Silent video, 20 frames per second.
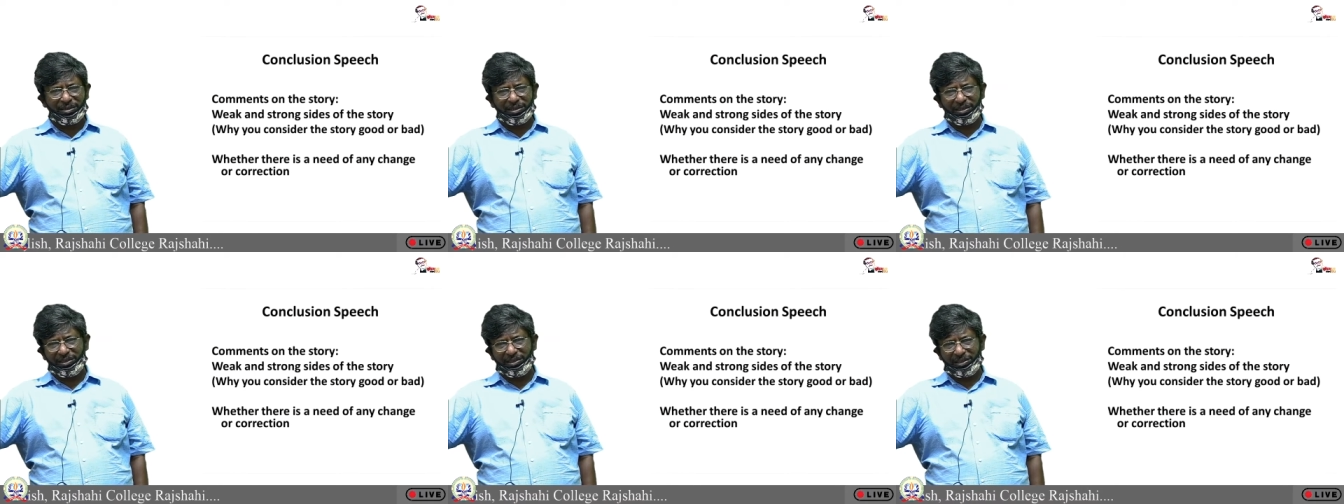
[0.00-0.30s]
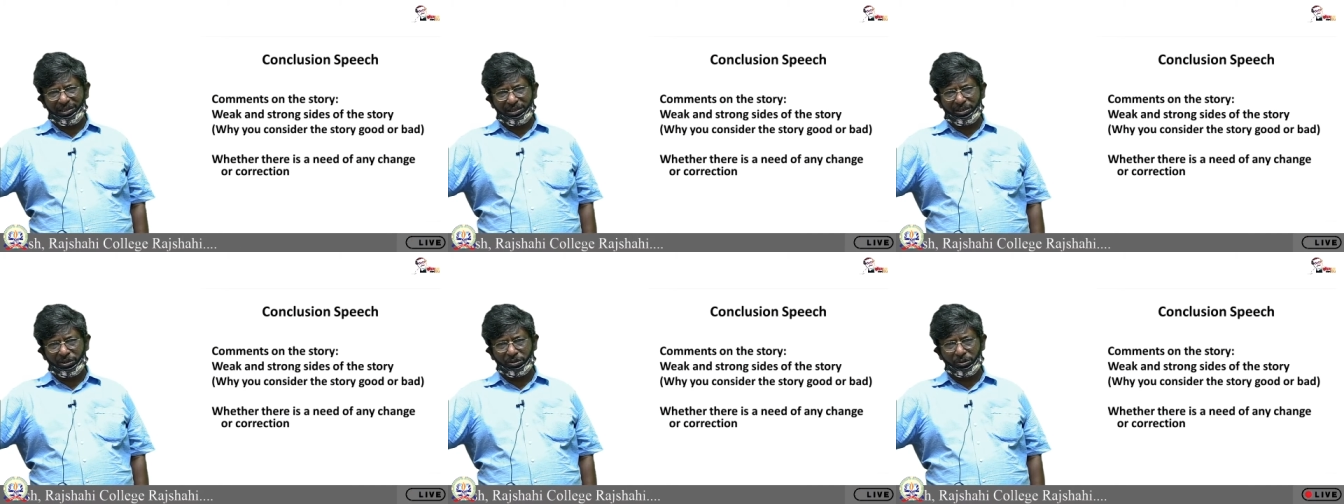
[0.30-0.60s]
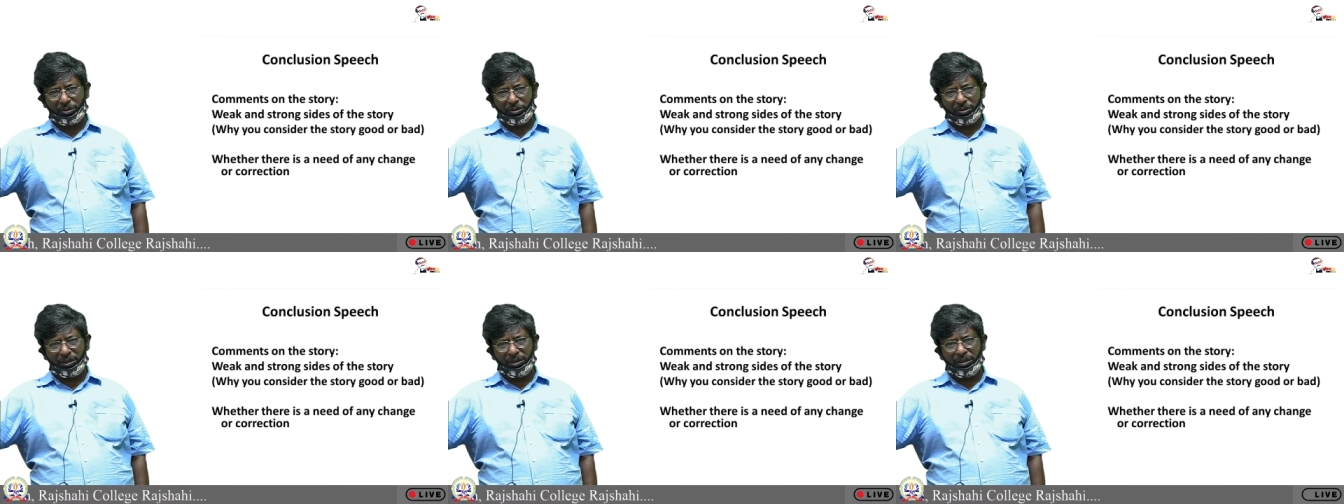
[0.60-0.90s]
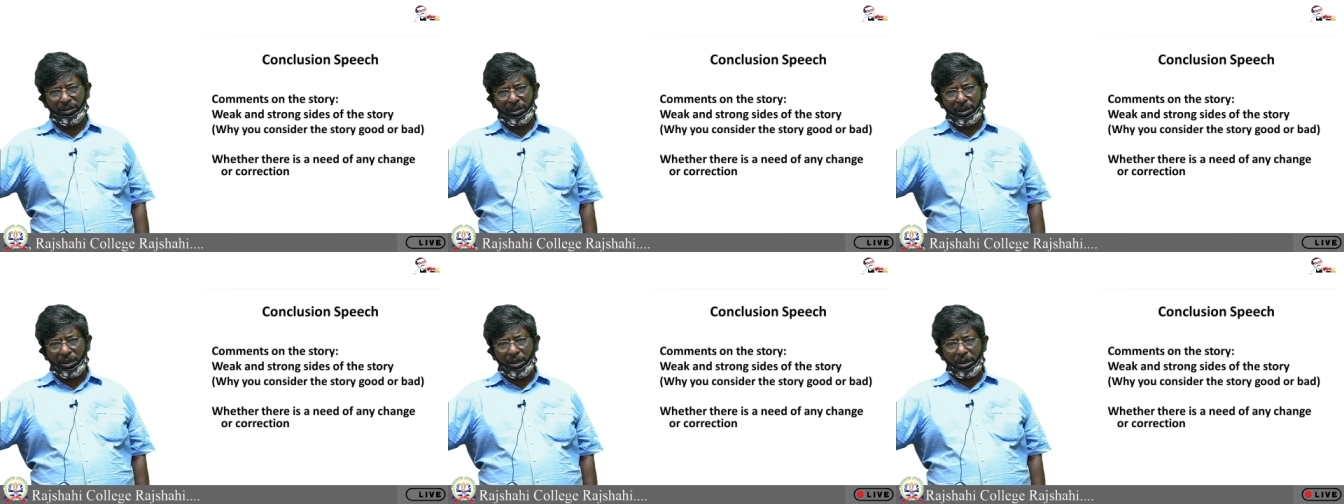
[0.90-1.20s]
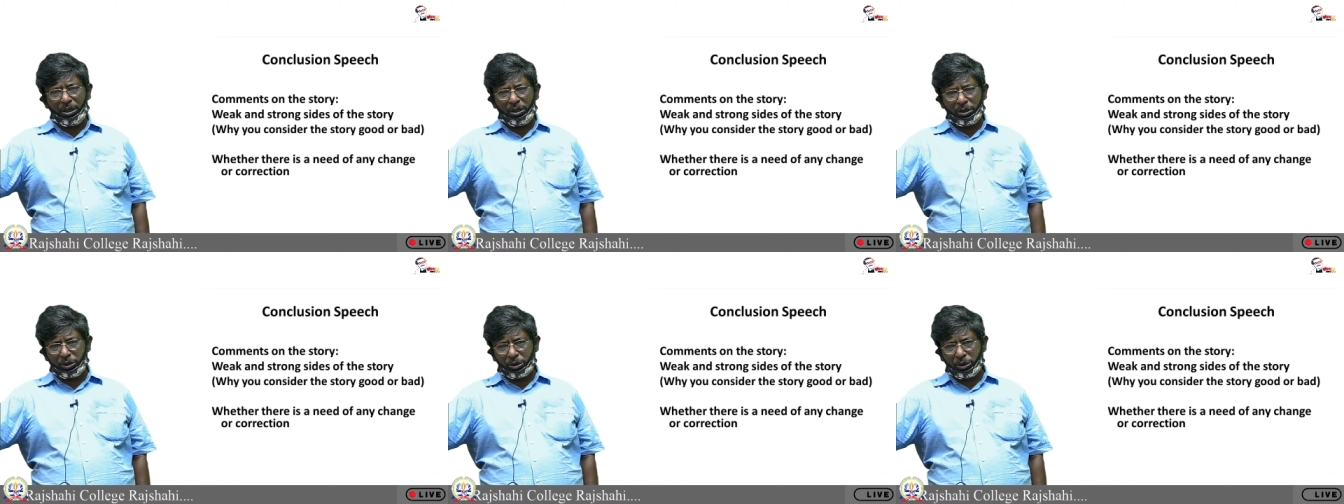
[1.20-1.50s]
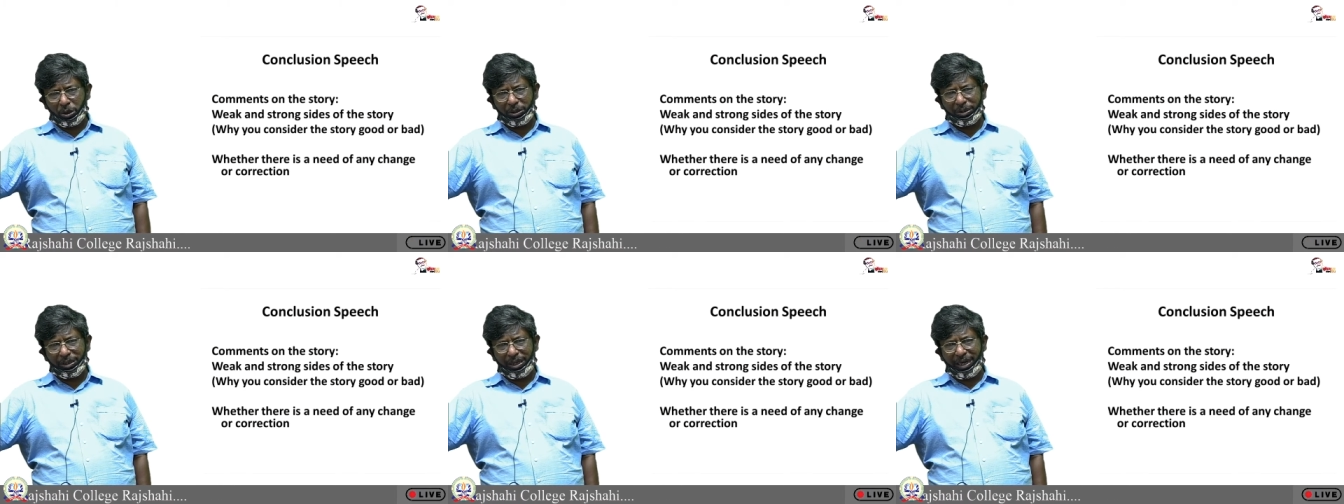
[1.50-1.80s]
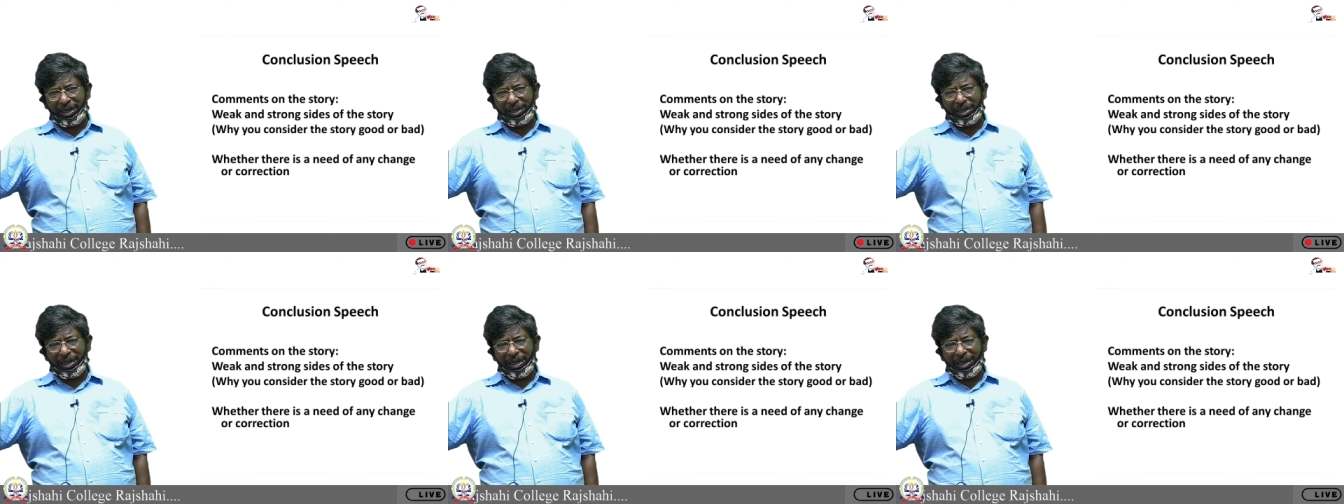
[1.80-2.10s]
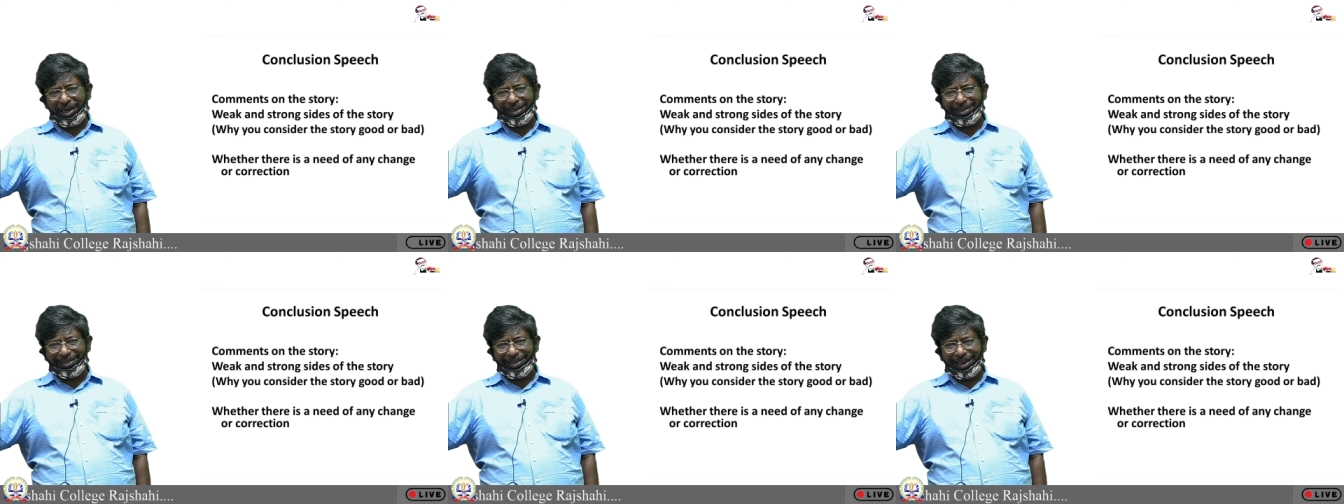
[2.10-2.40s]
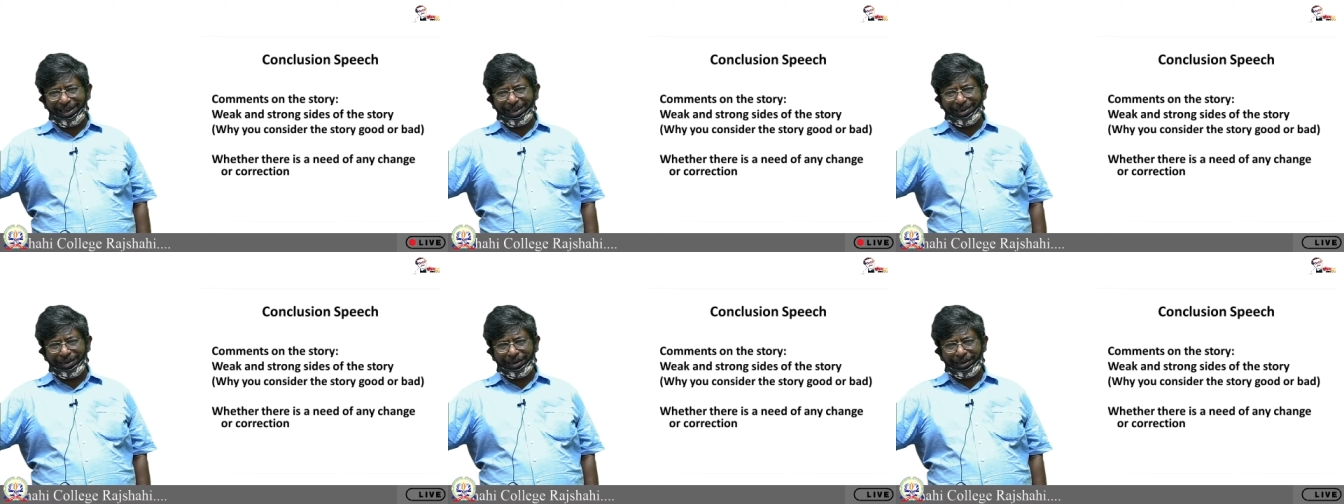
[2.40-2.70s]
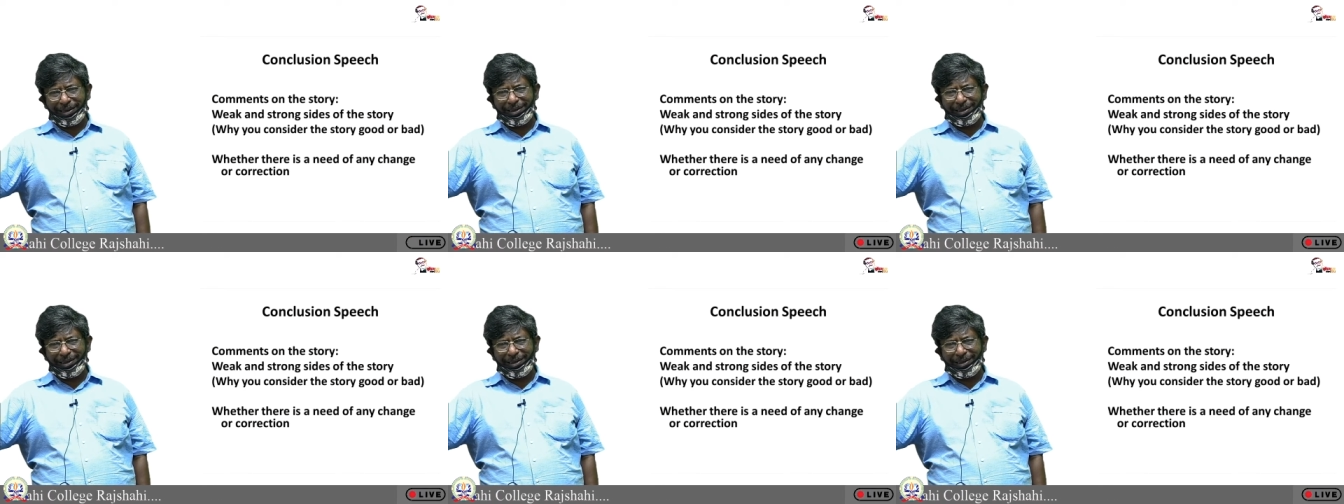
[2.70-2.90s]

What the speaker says: in the story, so that there